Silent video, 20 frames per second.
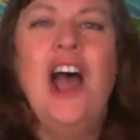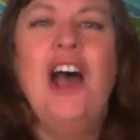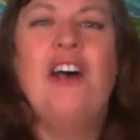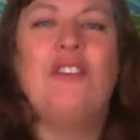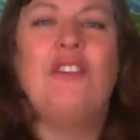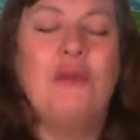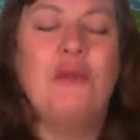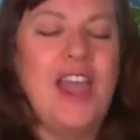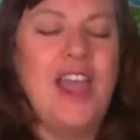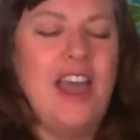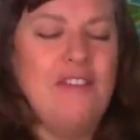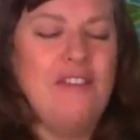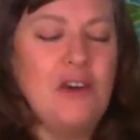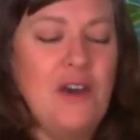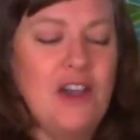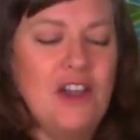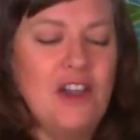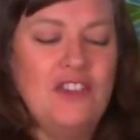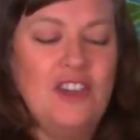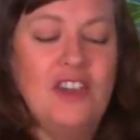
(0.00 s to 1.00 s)
So we have
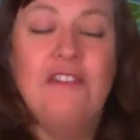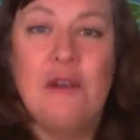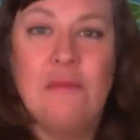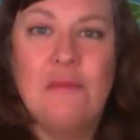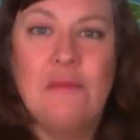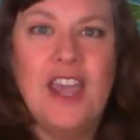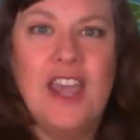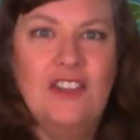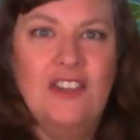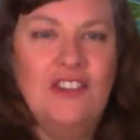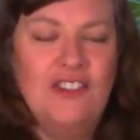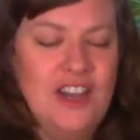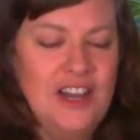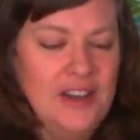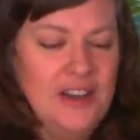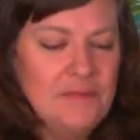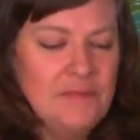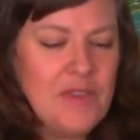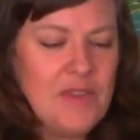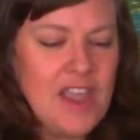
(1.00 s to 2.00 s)
a question from
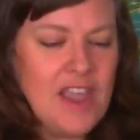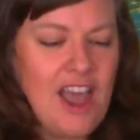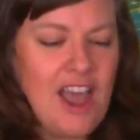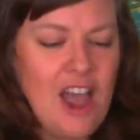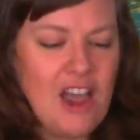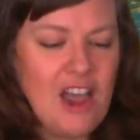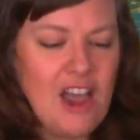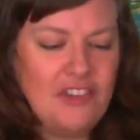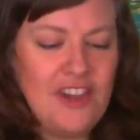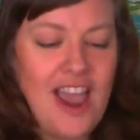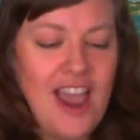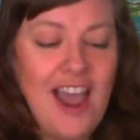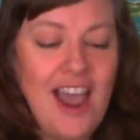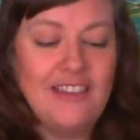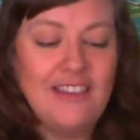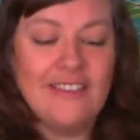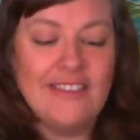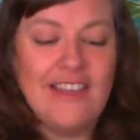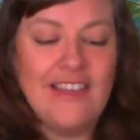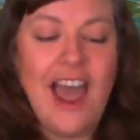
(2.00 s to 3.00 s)
Genji. She
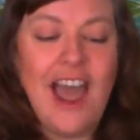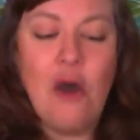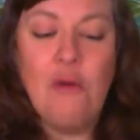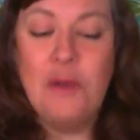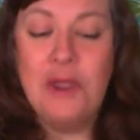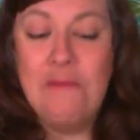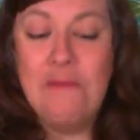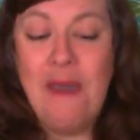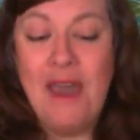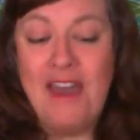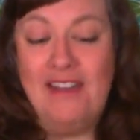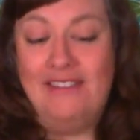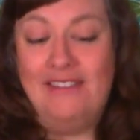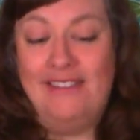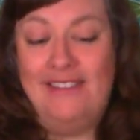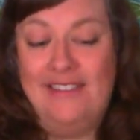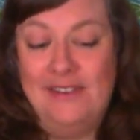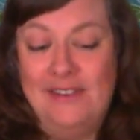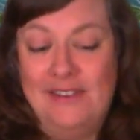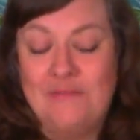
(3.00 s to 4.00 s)
asks how we
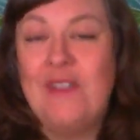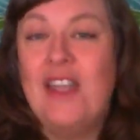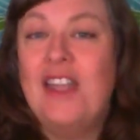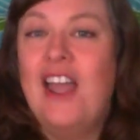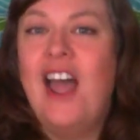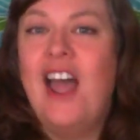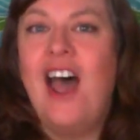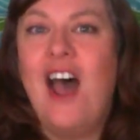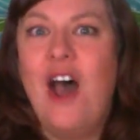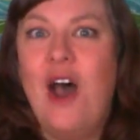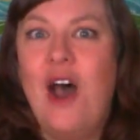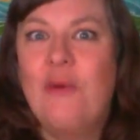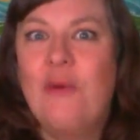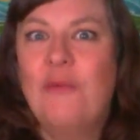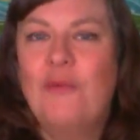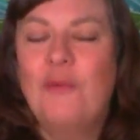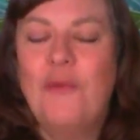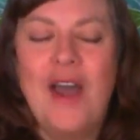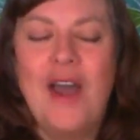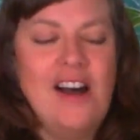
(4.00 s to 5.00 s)
met.
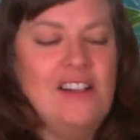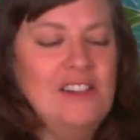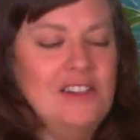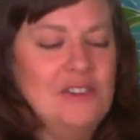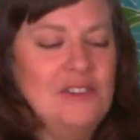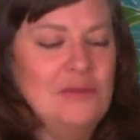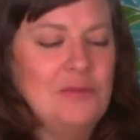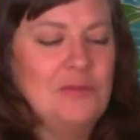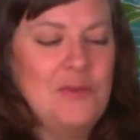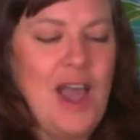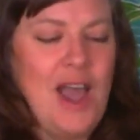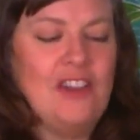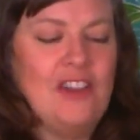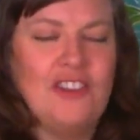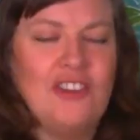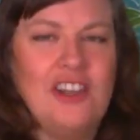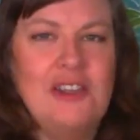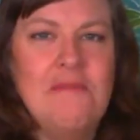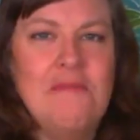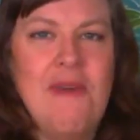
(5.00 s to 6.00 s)
Well, we
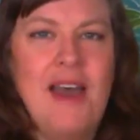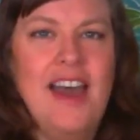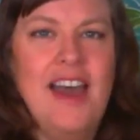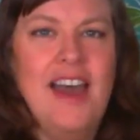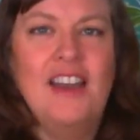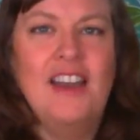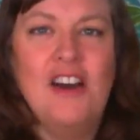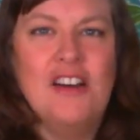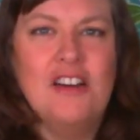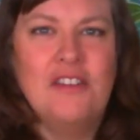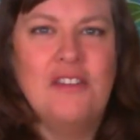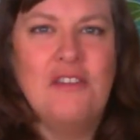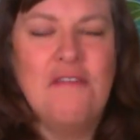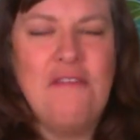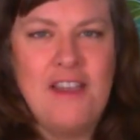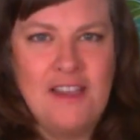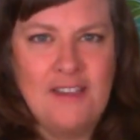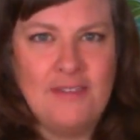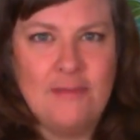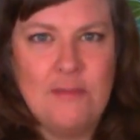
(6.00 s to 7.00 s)
actually met on
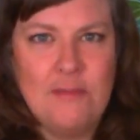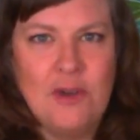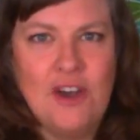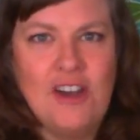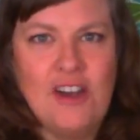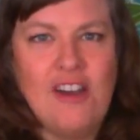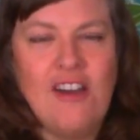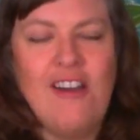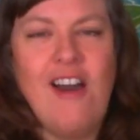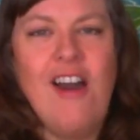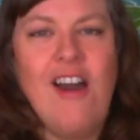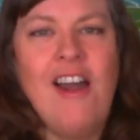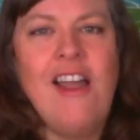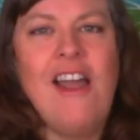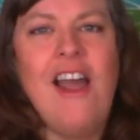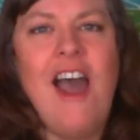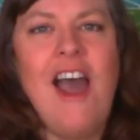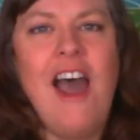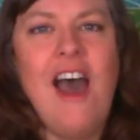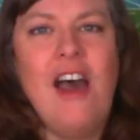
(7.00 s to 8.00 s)
Facebook. I
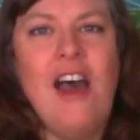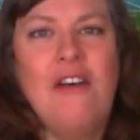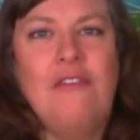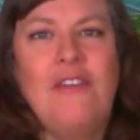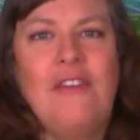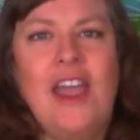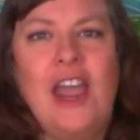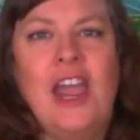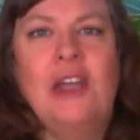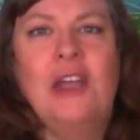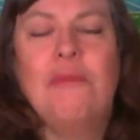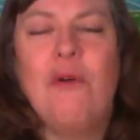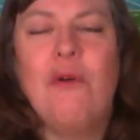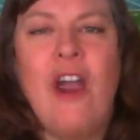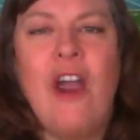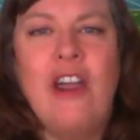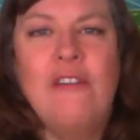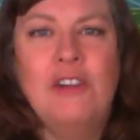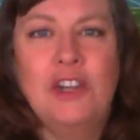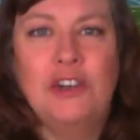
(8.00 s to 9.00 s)
have a
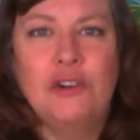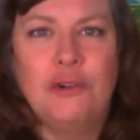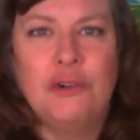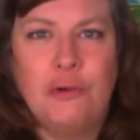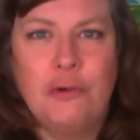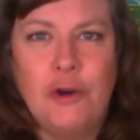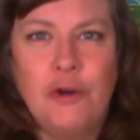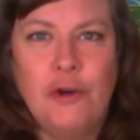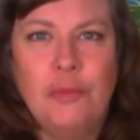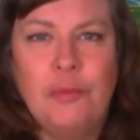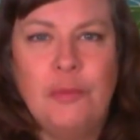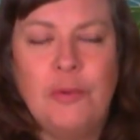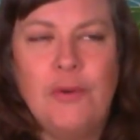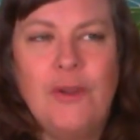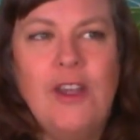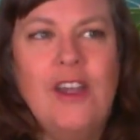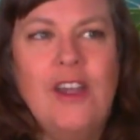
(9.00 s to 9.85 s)
private group